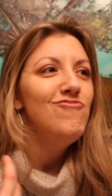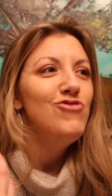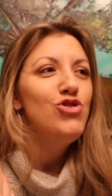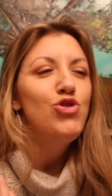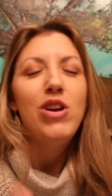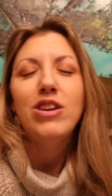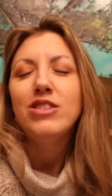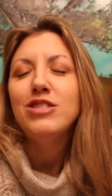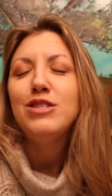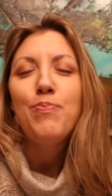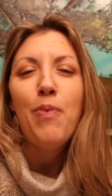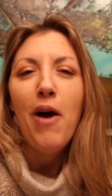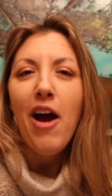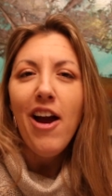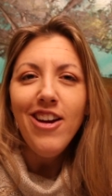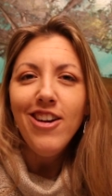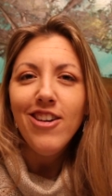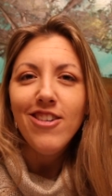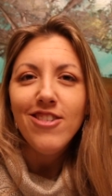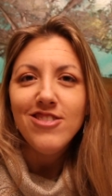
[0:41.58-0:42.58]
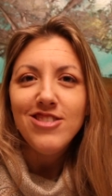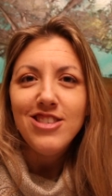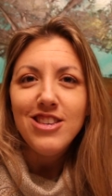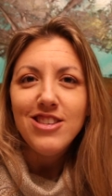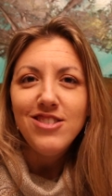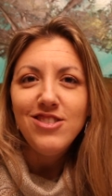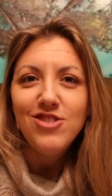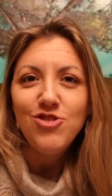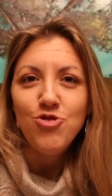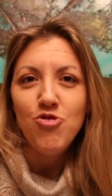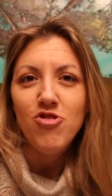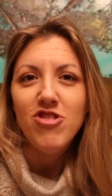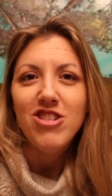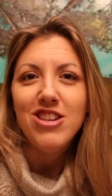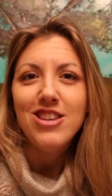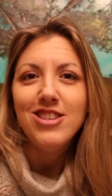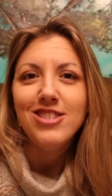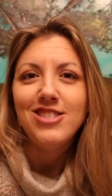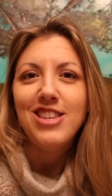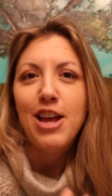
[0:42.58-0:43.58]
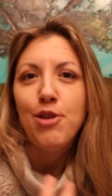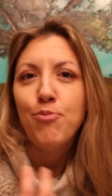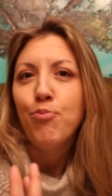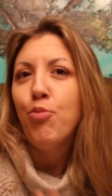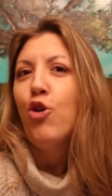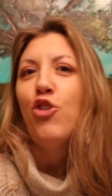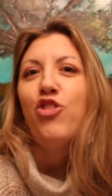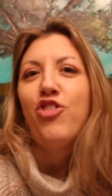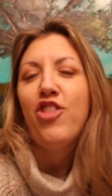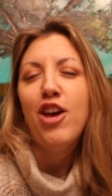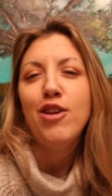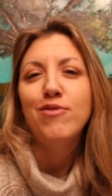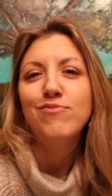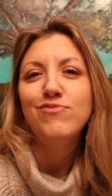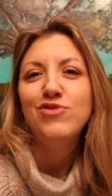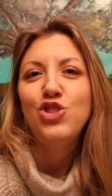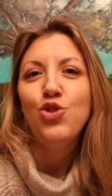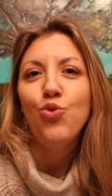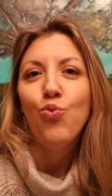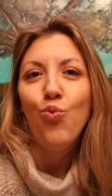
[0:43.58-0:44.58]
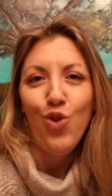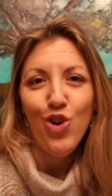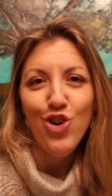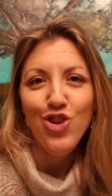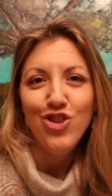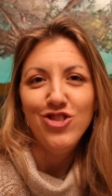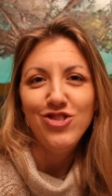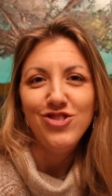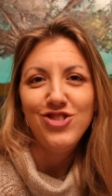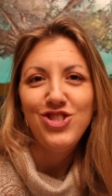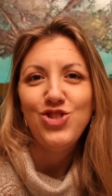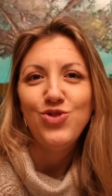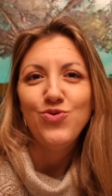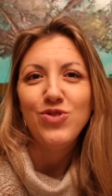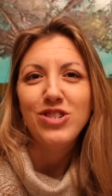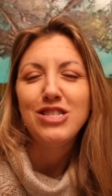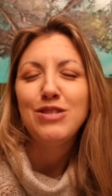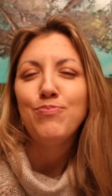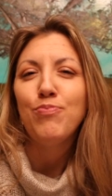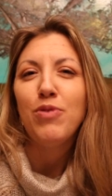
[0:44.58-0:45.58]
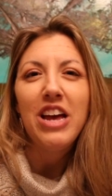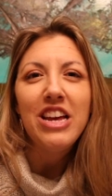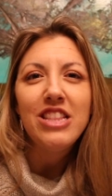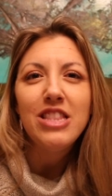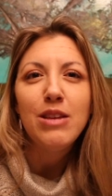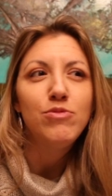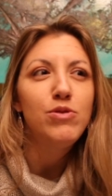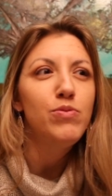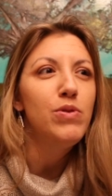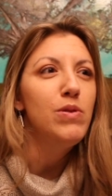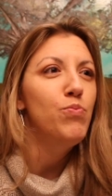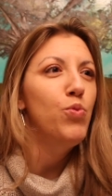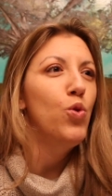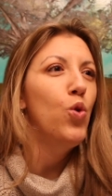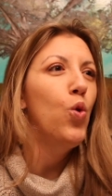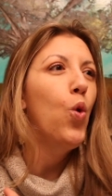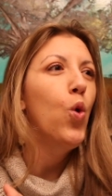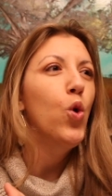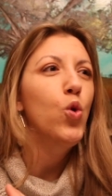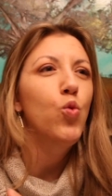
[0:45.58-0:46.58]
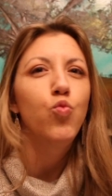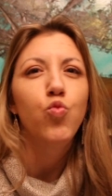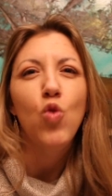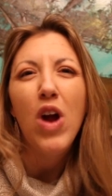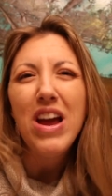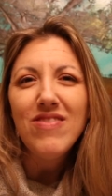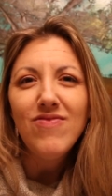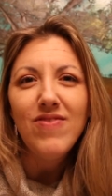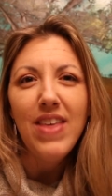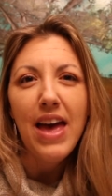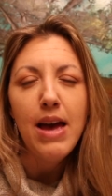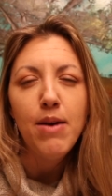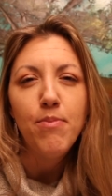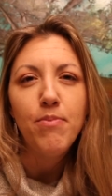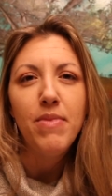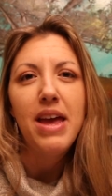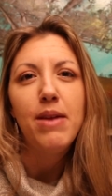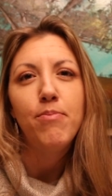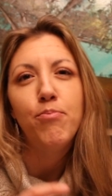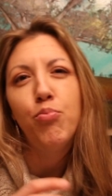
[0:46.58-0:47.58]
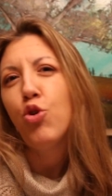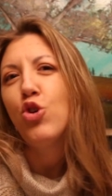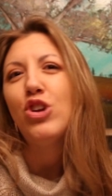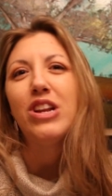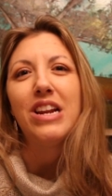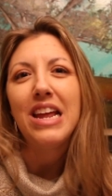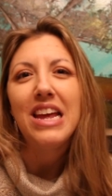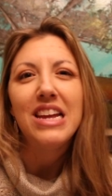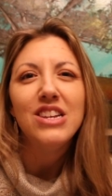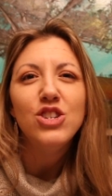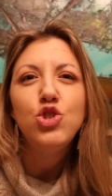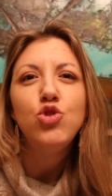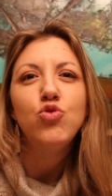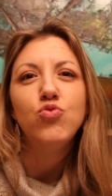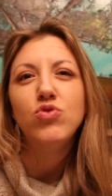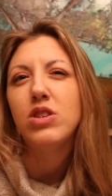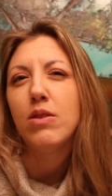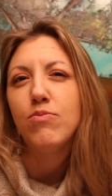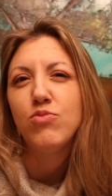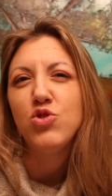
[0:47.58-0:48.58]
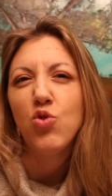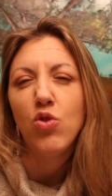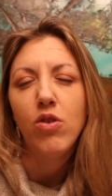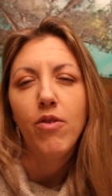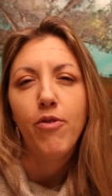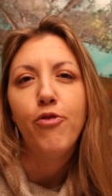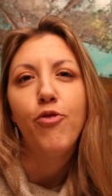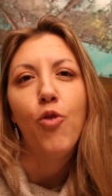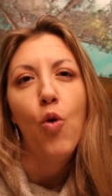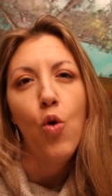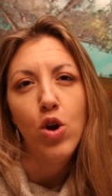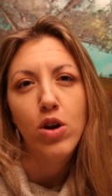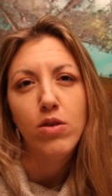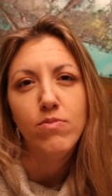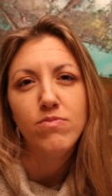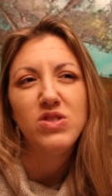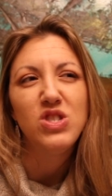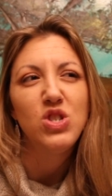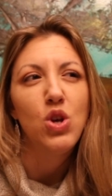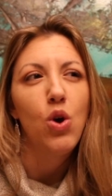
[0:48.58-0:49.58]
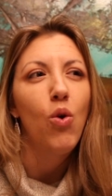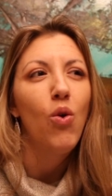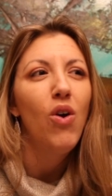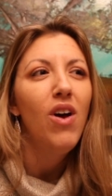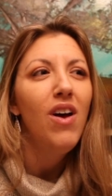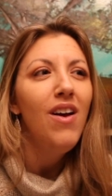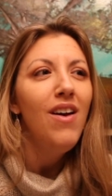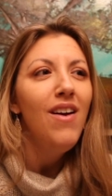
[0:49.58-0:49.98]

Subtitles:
transpire these stories and put them to words to explain them to people or write them and put it into some sort of form. So